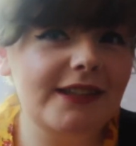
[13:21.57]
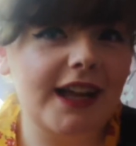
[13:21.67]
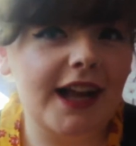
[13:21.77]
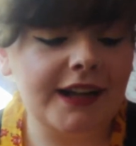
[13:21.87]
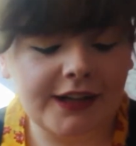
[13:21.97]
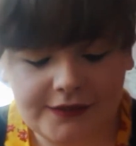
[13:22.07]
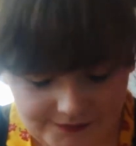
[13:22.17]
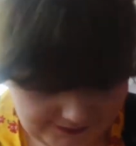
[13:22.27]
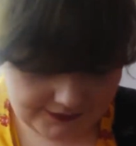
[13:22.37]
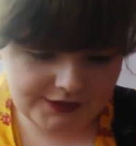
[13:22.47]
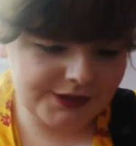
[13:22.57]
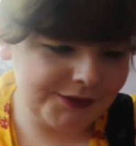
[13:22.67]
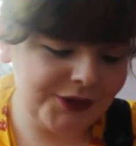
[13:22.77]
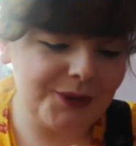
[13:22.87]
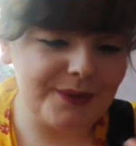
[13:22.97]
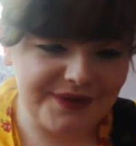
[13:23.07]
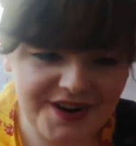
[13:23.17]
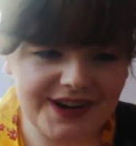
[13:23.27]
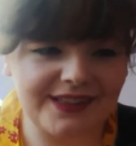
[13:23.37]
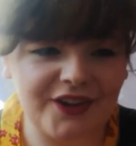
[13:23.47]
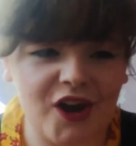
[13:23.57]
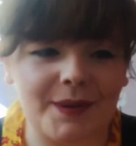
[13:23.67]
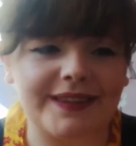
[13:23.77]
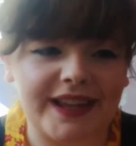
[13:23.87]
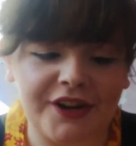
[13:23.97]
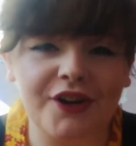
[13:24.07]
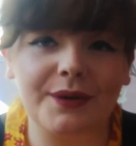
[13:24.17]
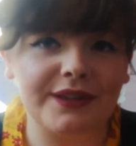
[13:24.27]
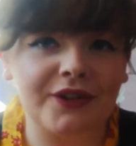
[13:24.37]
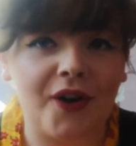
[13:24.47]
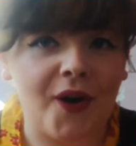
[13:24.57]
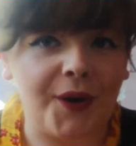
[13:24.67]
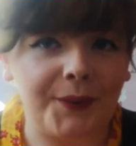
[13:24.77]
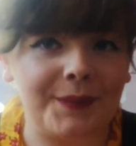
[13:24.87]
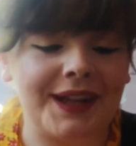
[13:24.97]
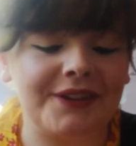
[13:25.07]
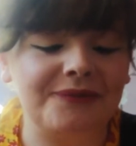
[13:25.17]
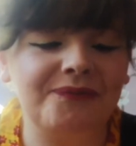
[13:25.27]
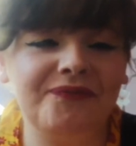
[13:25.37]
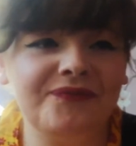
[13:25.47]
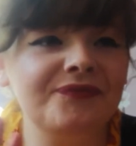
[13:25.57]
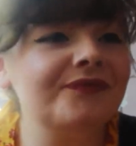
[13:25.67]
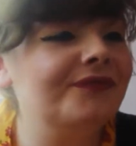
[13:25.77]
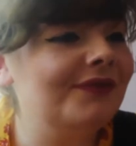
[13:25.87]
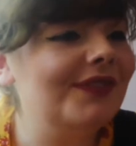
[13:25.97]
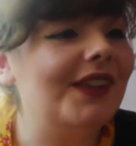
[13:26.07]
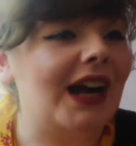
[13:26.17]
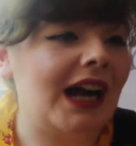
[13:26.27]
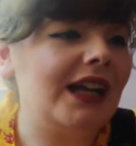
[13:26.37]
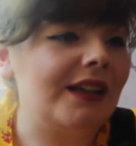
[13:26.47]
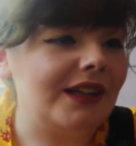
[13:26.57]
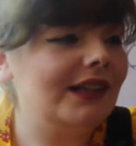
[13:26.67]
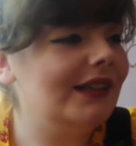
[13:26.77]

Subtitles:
And then, you know, before I get the comments, I know it's not all men. I